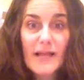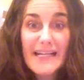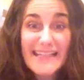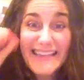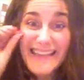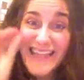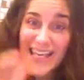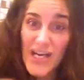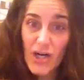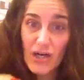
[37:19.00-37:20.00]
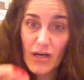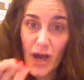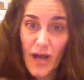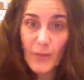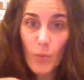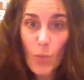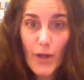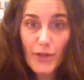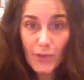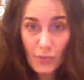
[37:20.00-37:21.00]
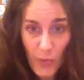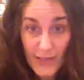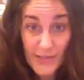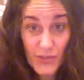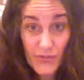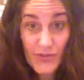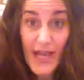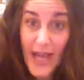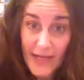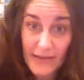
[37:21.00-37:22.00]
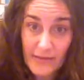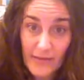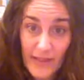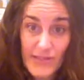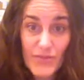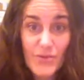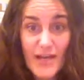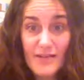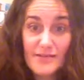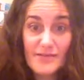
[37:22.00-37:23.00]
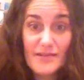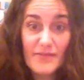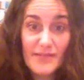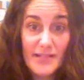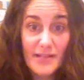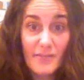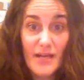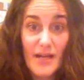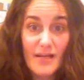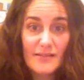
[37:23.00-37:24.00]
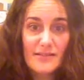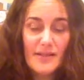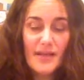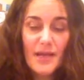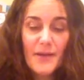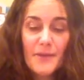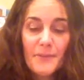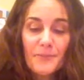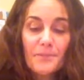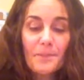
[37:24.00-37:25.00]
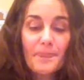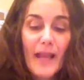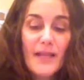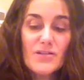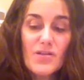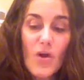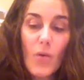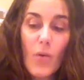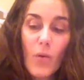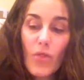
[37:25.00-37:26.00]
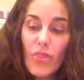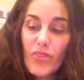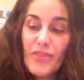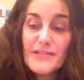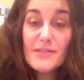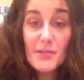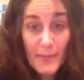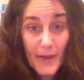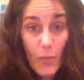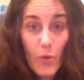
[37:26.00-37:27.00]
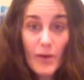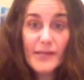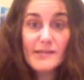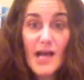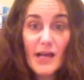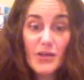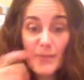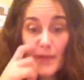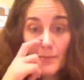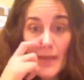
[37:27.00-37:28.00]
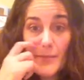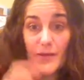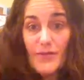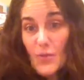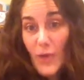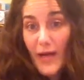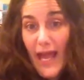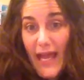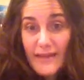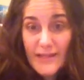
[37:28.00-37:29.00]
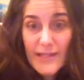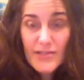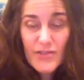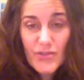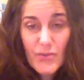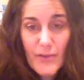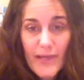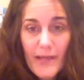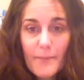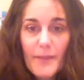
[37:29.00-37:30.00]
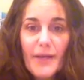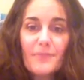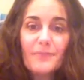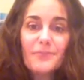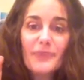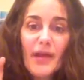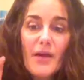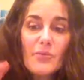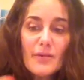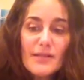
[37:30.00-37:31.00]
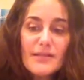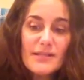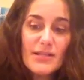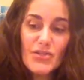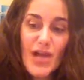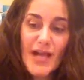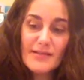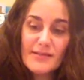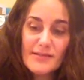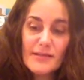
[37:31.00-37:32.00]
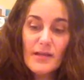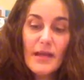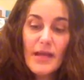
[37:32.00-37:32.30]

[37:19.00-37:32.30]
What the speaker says: clear on what you want to create in 2017 and beyond. And so this could be a working document, maybe if you want to add things to it, but I really suggest